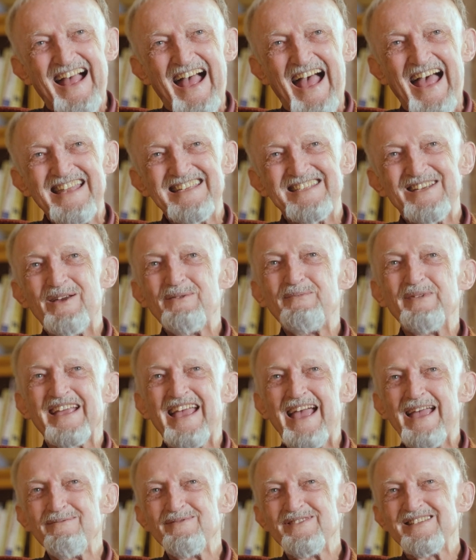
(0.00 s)
And so it
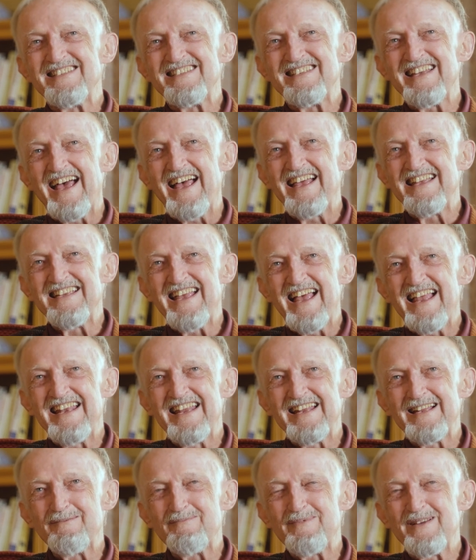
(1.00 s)
became a, a
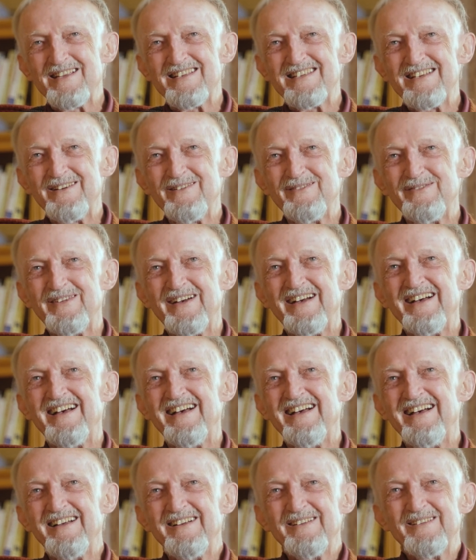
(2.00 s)
little bit of,
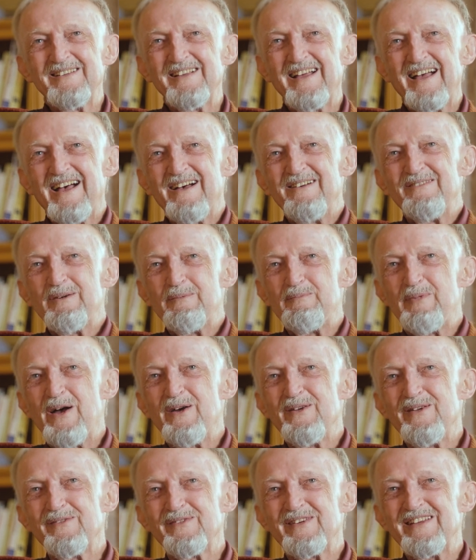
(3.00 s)
uh, of, a
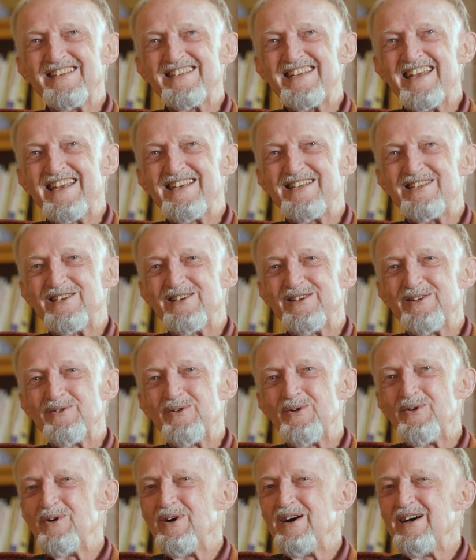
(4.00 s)
bone of contention
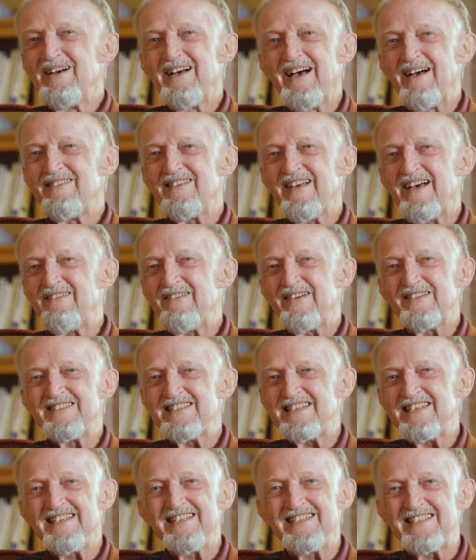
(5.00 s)
or a, of a
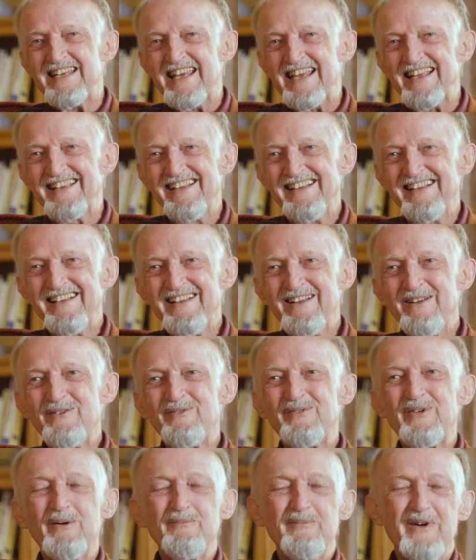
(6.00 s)
teasing
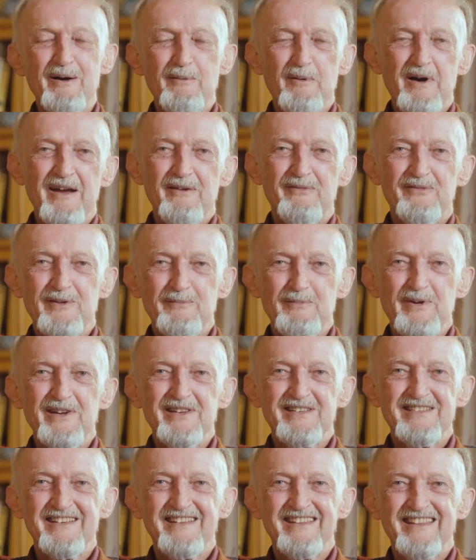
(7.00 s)
from my wife
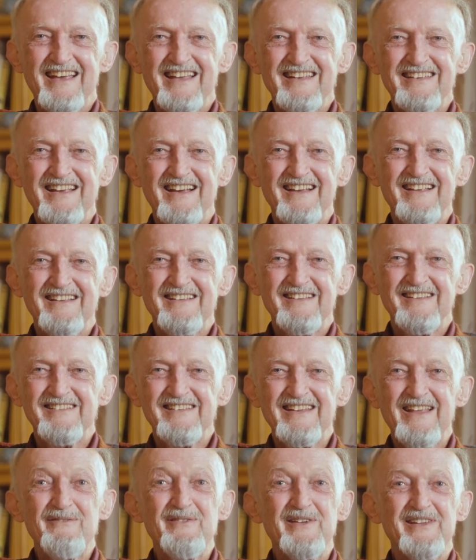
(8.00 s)
Roberta that I
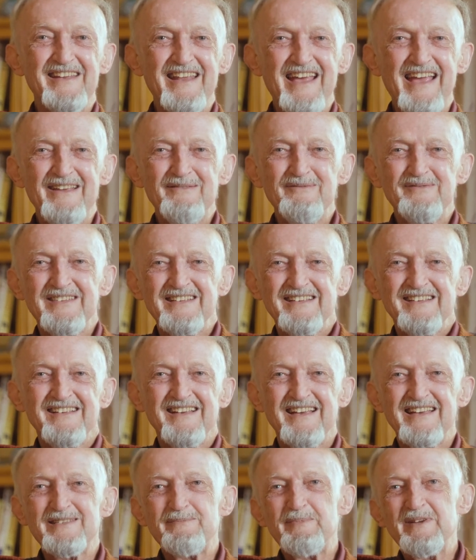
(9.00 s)
never named
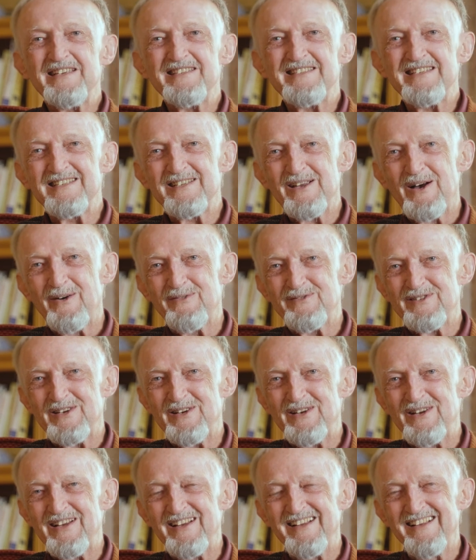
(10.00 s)
a species after
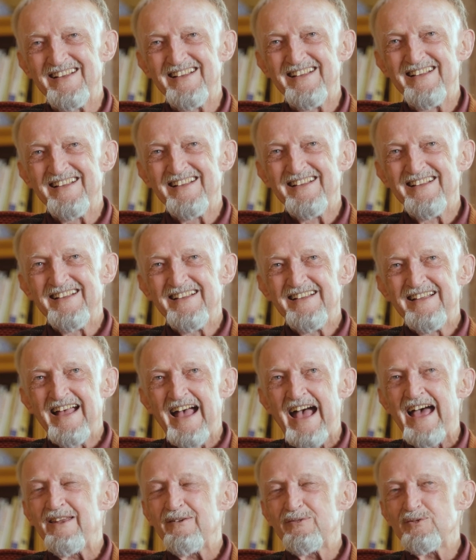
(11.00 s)
her.
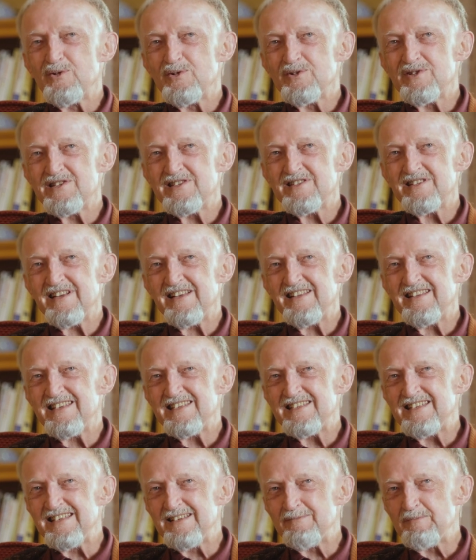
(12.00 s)
And of course,
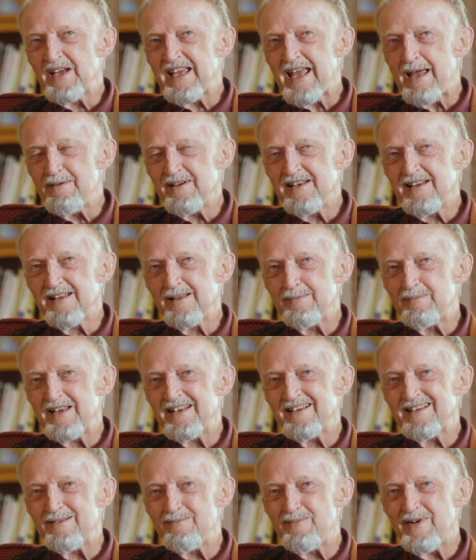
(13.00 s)
this became a little
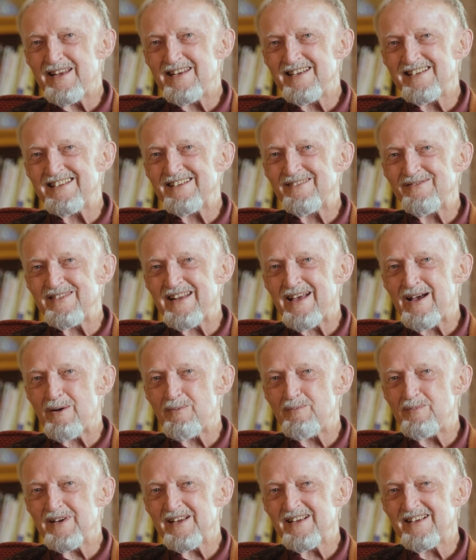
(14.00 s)
bit competitive now
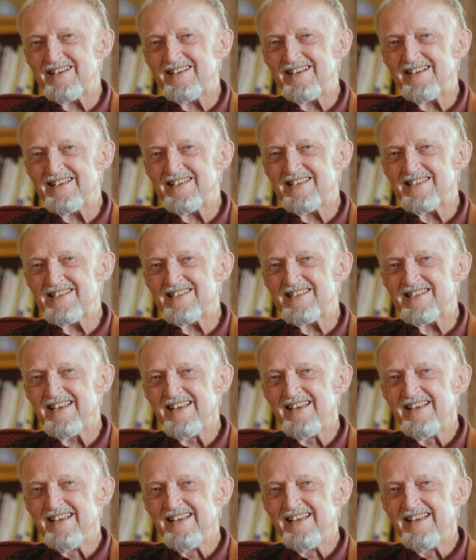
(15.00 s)
because